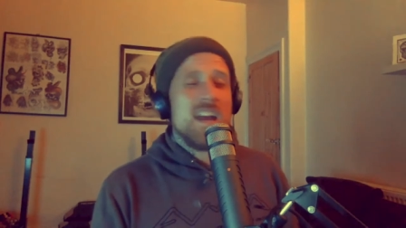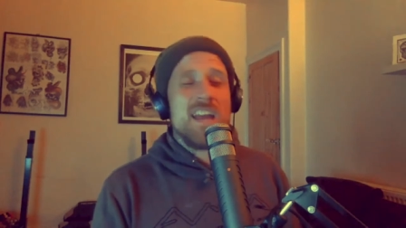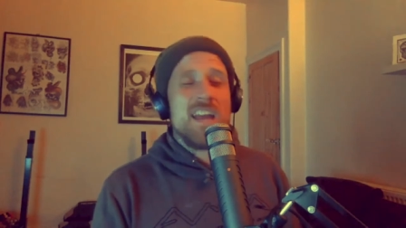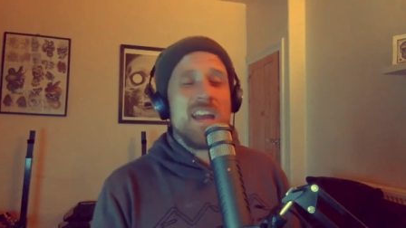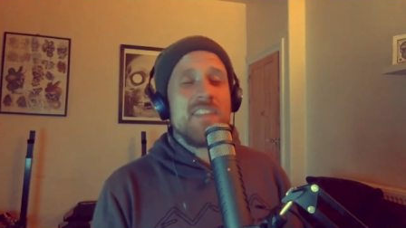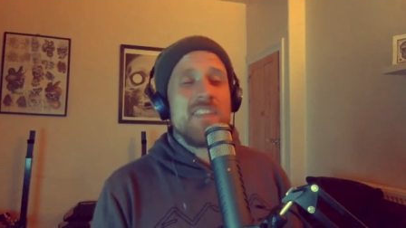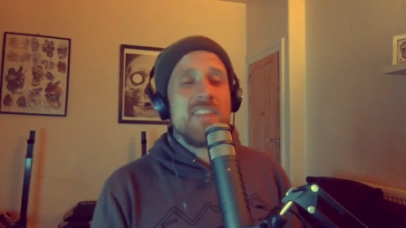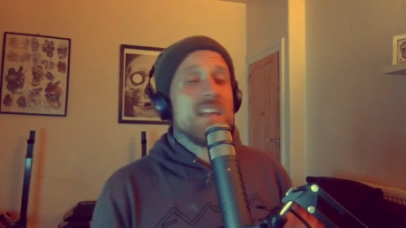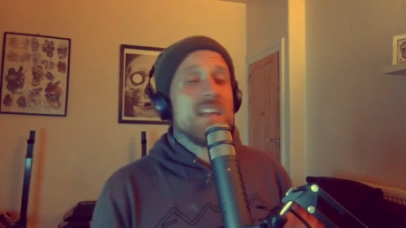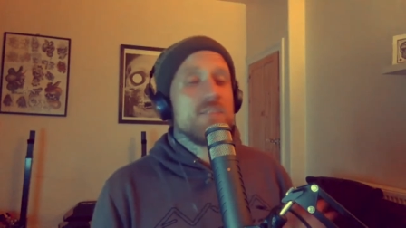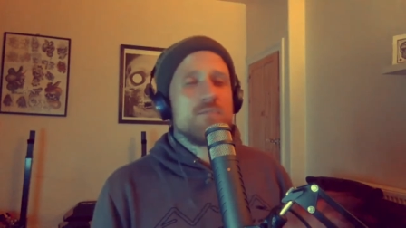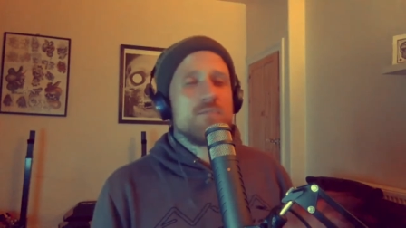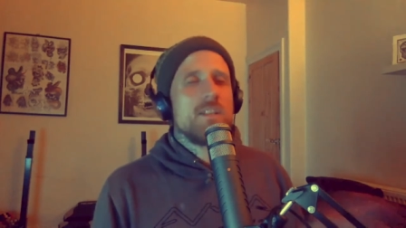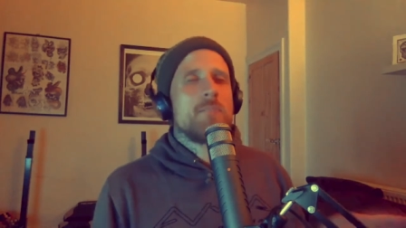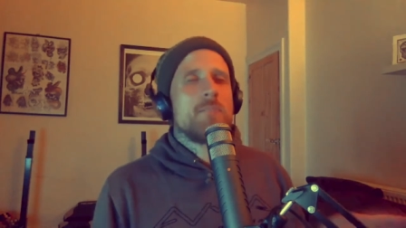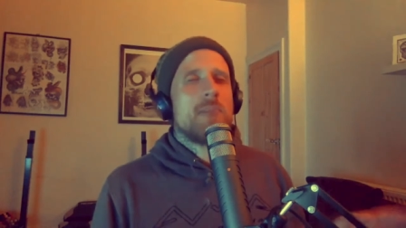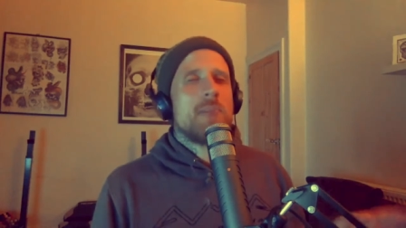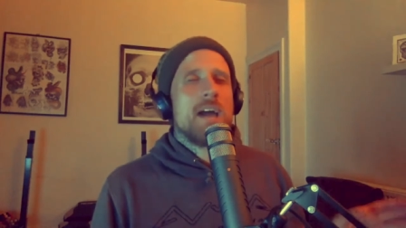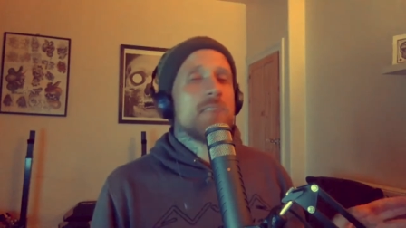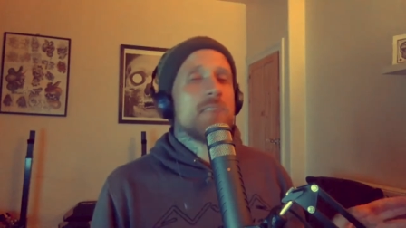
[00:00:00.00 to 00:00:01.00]
And that's
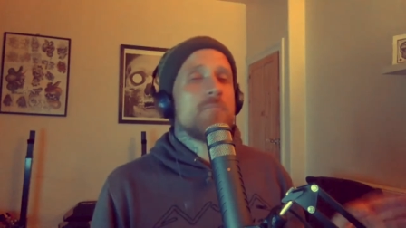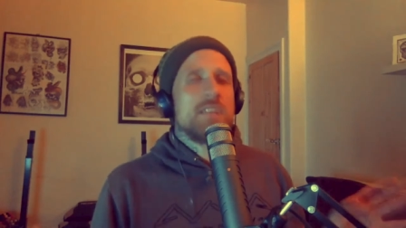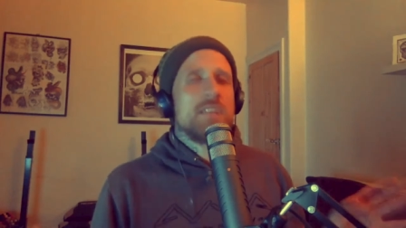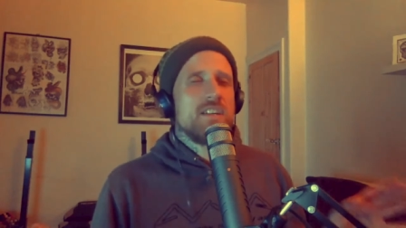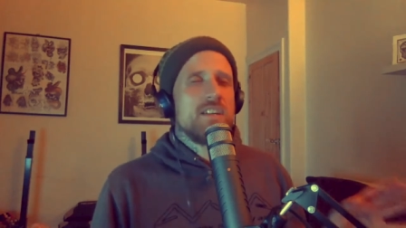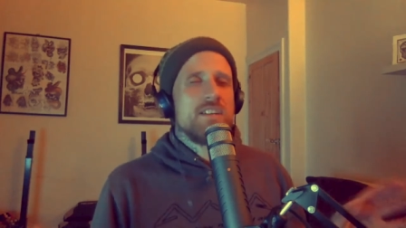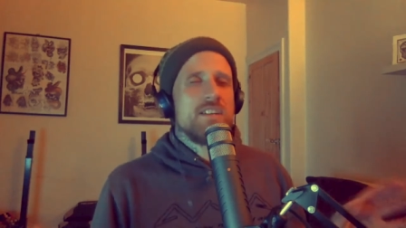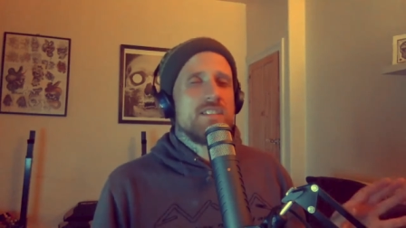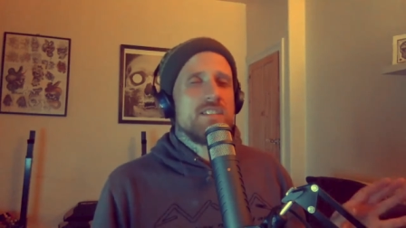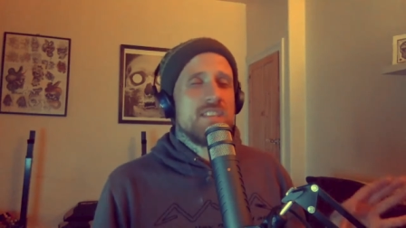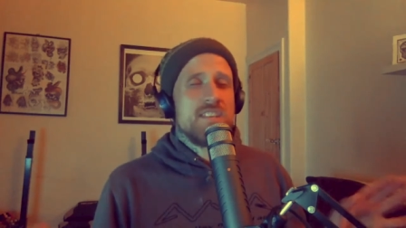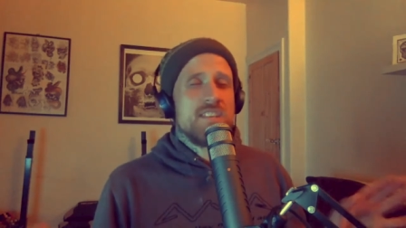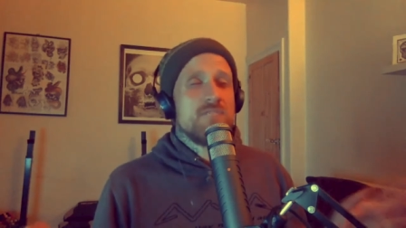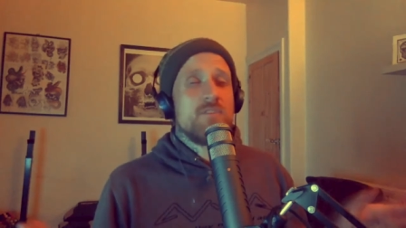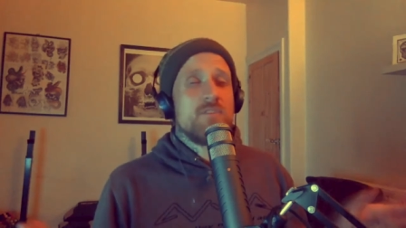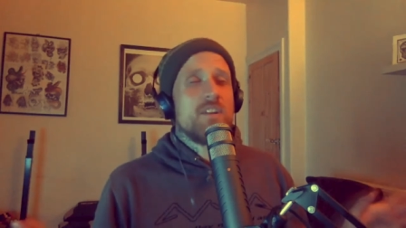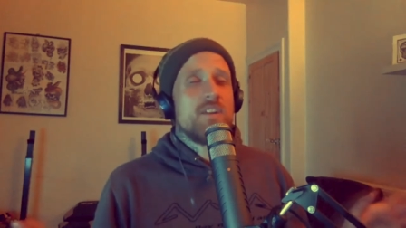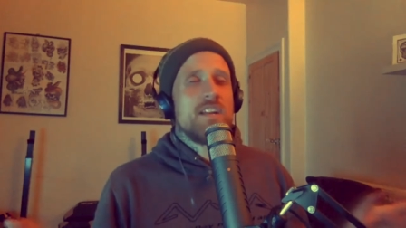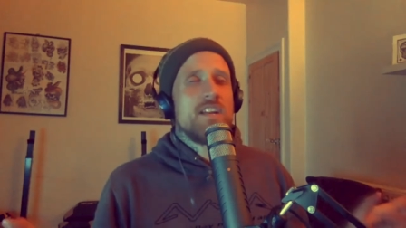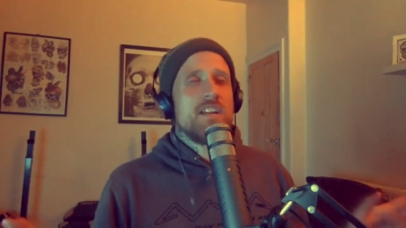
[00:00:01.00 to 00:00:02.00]
really bad because he's
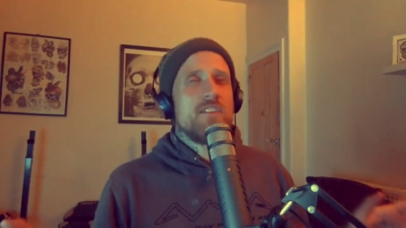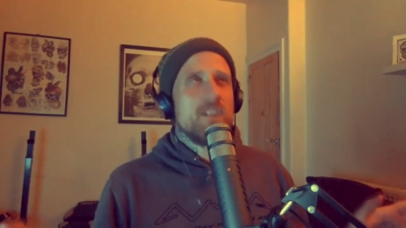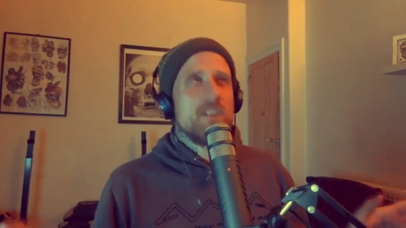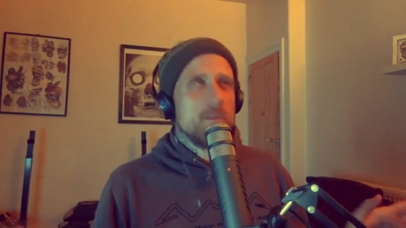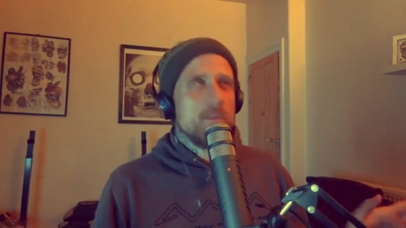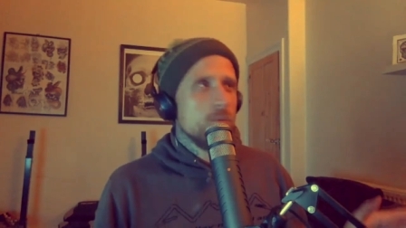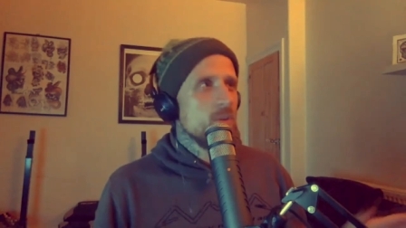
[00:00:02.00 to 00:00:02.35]
fucking incredible.